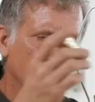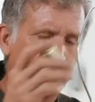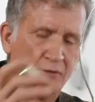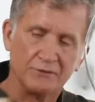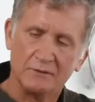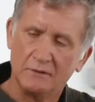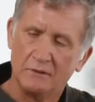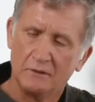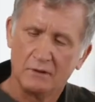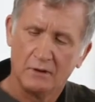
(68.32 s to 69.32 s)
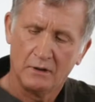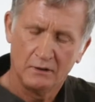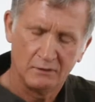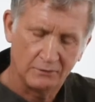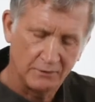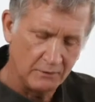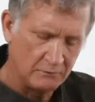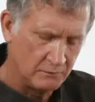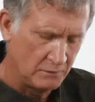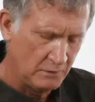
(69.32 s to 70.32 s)
housing, okay?
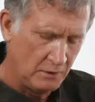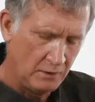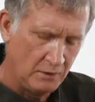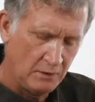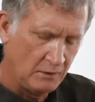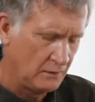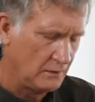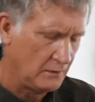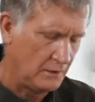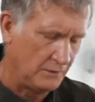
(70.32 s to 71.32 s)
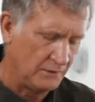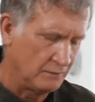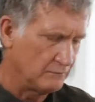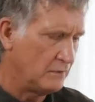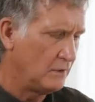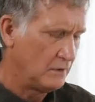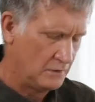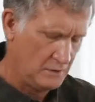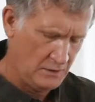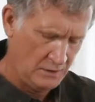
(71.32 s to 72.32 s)
And then
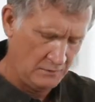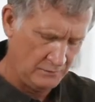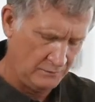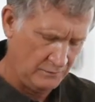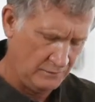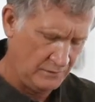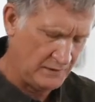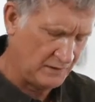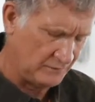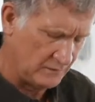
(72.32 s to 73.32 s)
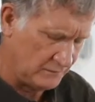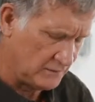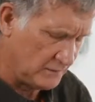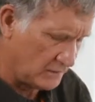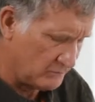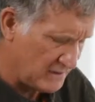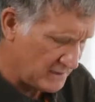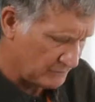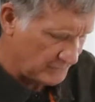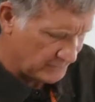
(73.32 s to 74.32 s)
you got down on the
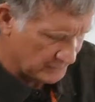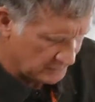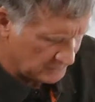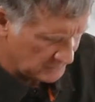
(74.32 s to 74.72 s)
bottom here,